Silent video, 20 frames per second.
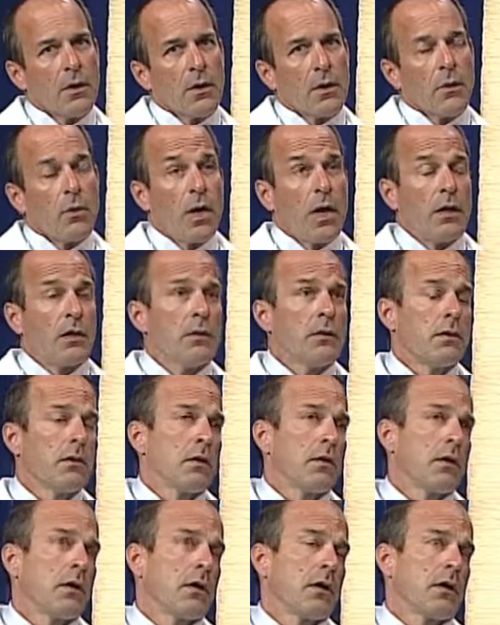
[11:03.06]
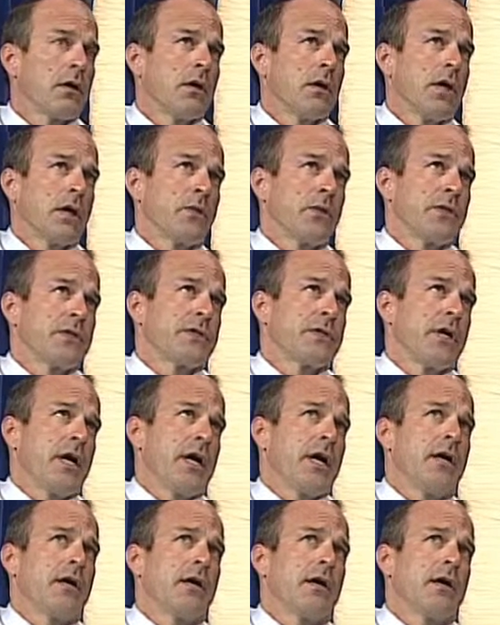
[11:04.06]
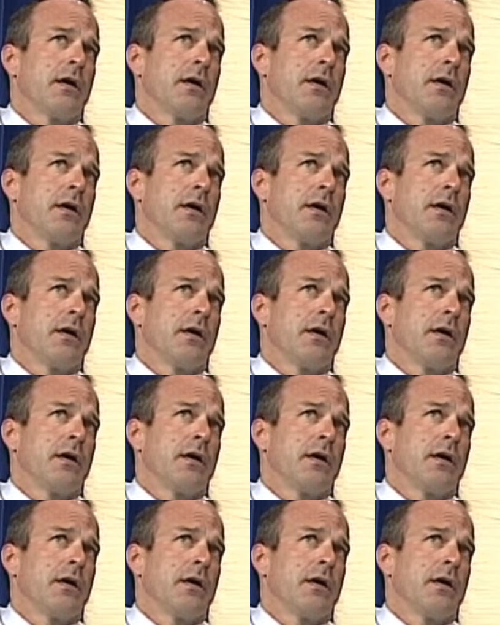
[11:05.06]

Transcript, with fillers: Well, like we said,